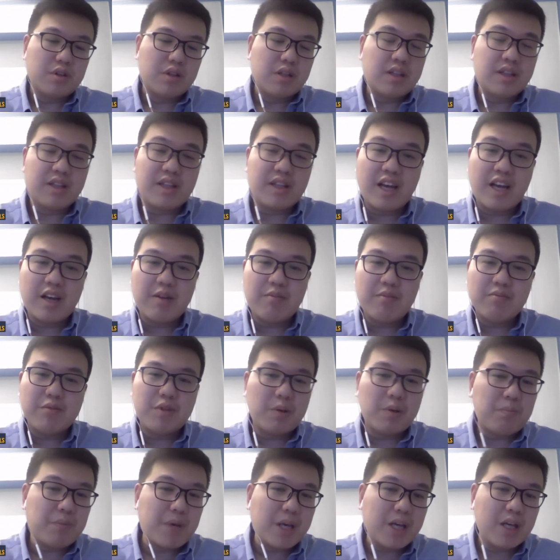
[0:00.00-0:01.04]
depth,
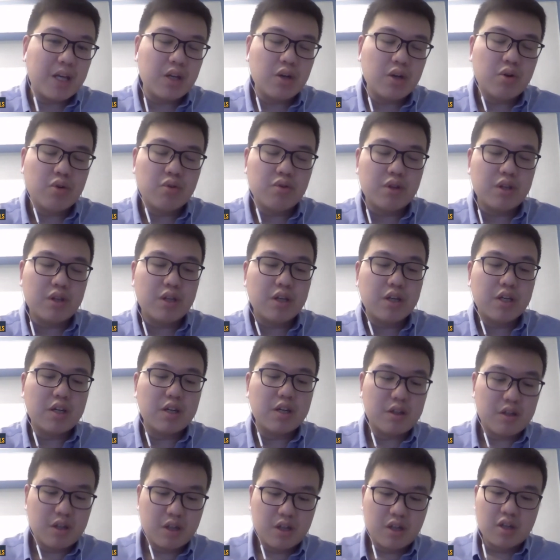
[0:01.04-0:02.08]
the payload,
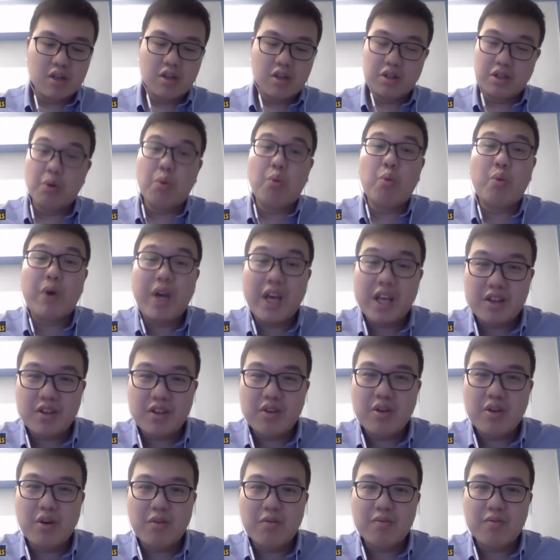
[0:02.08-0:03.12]
the weight
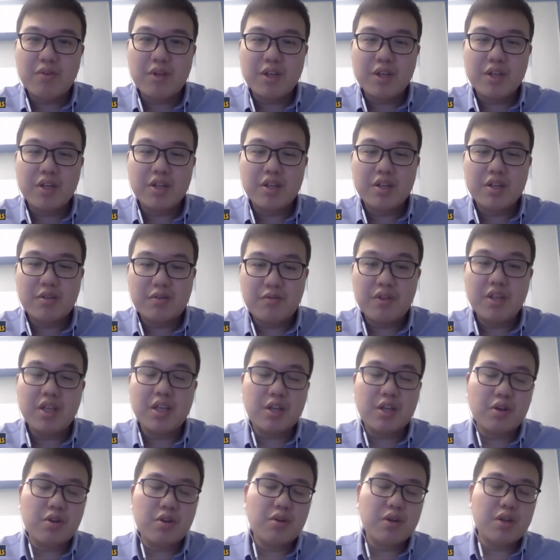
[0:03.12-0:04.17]
of the
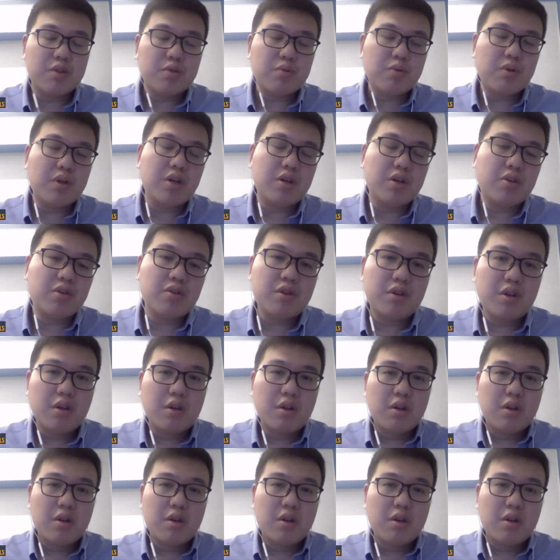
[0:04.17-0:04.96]
vehicle as well.